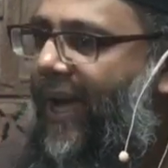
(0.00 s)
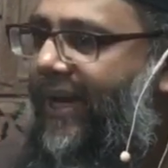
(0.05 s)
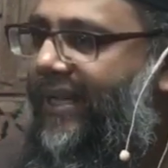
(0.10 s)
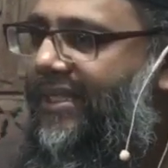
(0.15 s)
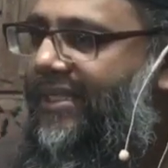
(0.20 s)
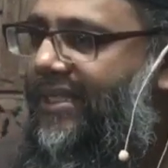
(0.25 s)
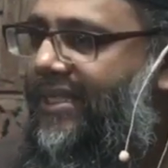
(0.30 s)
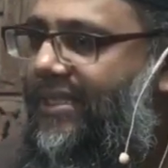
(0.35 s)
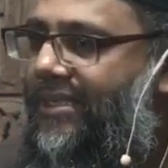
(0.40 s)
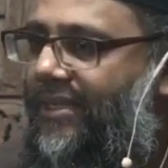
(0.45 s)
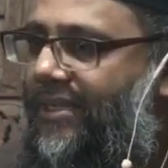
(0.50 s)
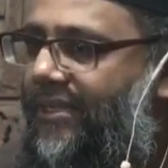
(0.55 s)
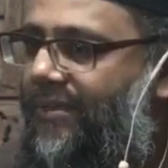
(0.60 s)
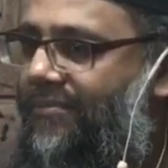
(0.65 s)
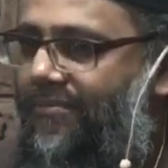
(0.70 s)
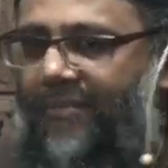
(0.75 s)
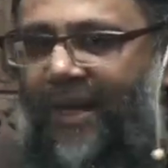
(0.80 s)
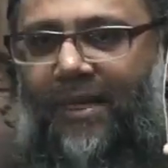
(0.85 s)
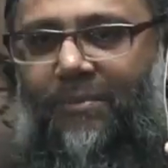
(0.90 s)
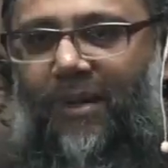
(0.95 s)
pact is
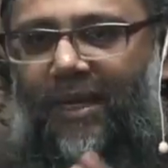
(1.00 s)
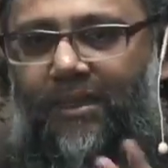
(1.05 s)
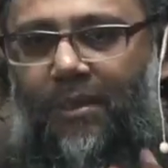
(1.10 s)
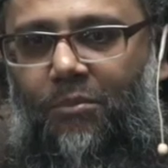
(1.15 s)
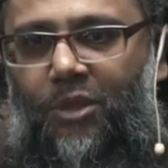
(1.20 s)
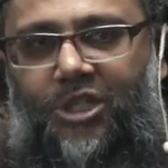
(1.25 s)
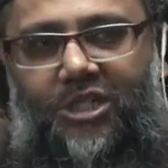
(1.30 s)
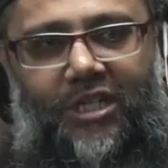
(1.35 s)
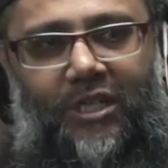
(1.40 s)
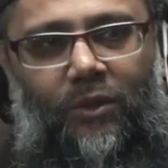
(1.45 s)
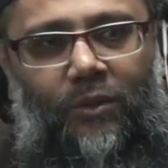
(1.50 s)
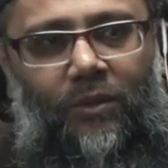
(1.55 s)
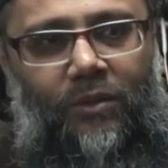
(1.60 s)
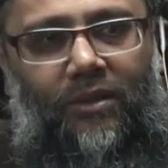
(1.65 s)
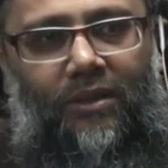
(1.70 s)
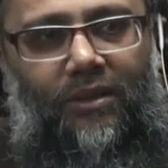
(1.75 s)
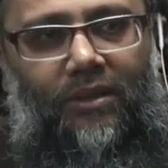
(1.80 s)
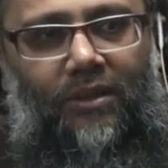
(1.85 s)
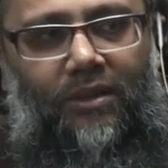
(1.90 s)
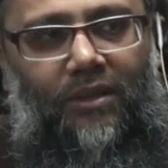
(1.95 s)
made by the mushrikun,